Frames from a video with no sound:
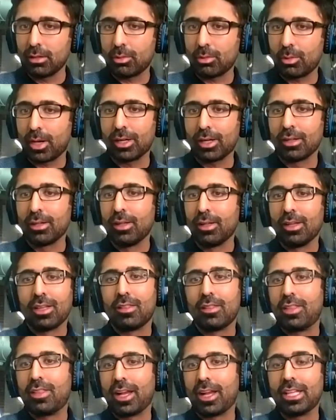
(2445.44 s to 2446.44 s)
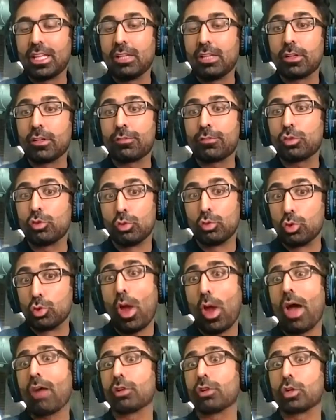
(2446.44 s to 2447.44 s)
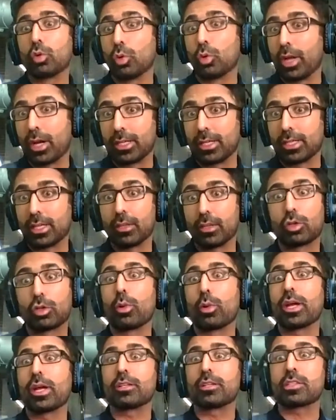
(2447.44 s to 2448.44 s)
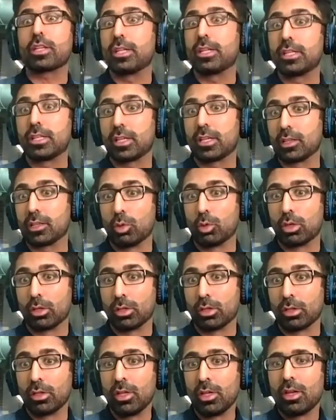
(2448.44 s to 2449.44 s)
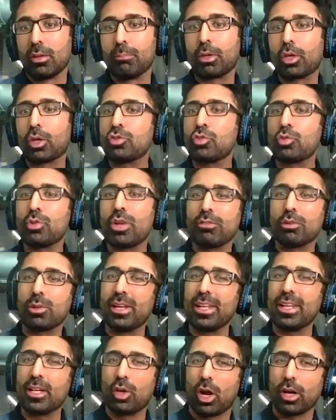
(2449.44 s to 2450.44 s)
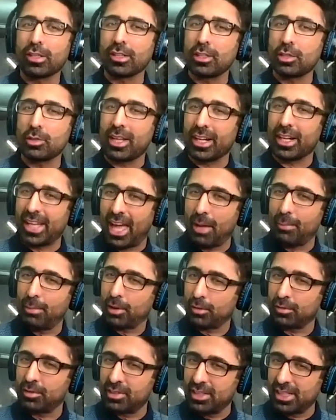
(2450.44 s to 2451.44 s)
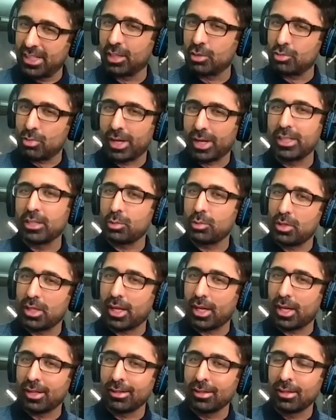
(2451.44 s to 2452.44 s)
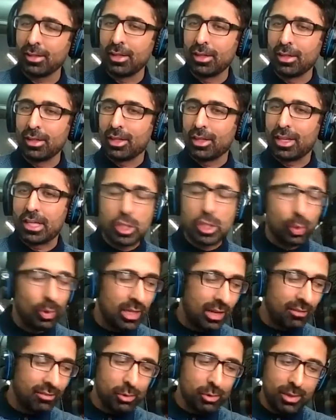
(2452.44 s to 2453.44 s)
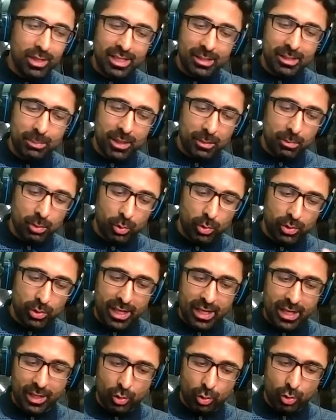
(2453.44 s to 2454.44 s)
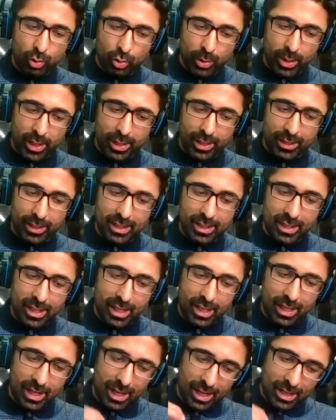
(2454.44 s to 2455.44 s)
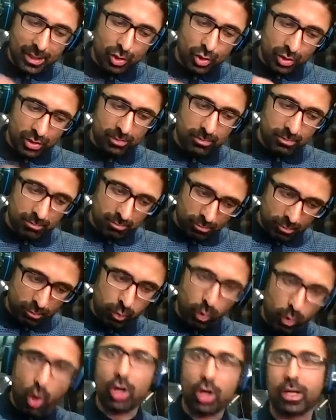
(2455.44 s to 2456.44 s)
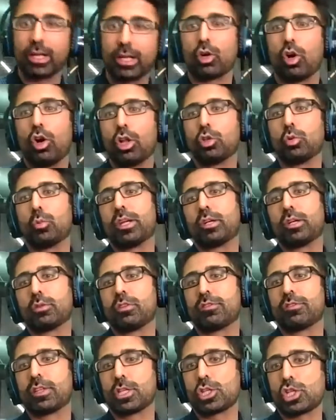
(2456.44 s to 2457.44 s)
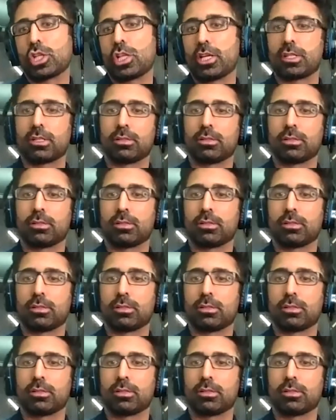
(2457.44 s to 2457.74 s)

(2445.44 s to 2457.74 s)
right then even if you do have a good idea the greatest idea in the world because you never really got into that habit of seeing it right to the end you'll never really be able to take your great idea and just walk it all the way to the finish line